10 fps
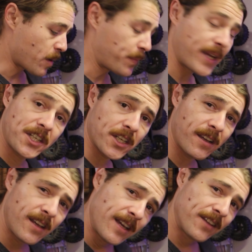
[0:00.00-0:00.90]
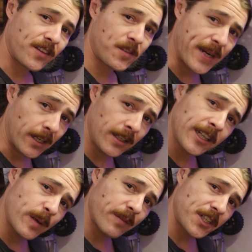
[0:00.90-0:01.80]
a pincher, so there's been a
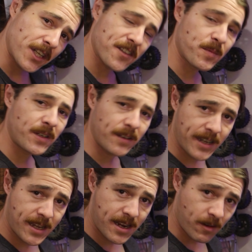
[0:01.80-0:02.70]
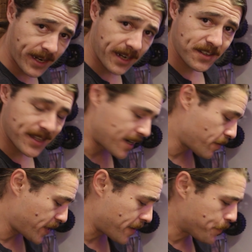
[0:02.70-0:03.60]
little bit of adjustment, and I'll get into that in
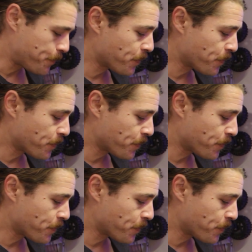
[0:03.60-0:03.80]
a bit.